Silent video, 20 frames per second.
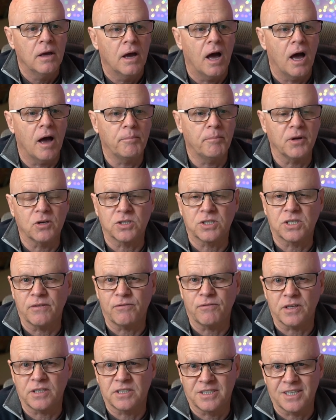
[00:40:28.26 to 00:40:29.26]
Uh, because
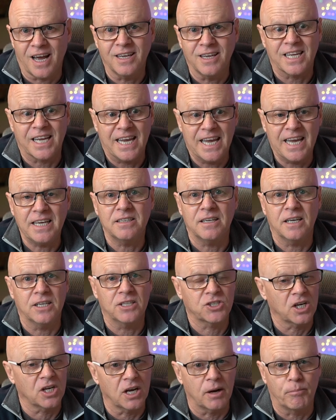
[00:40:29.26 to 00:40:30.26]
if it does hit,
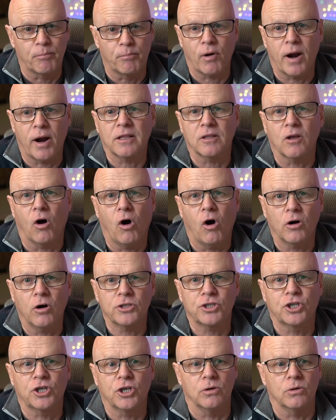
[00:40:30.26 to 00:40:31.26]
it's going to break the
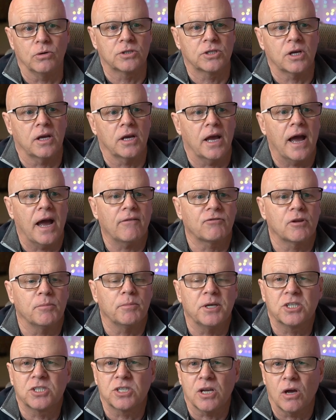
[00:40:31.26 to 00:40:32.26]
hot shoe. So you have to
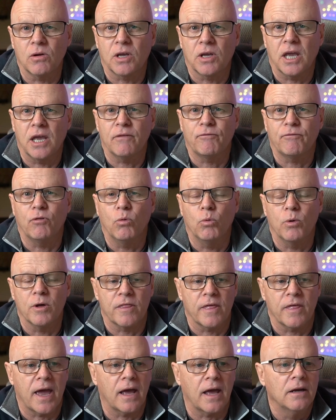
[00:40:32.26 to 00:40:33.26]
be so careful
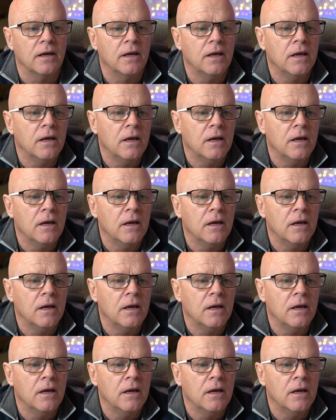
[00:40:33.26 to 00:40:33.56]
with that.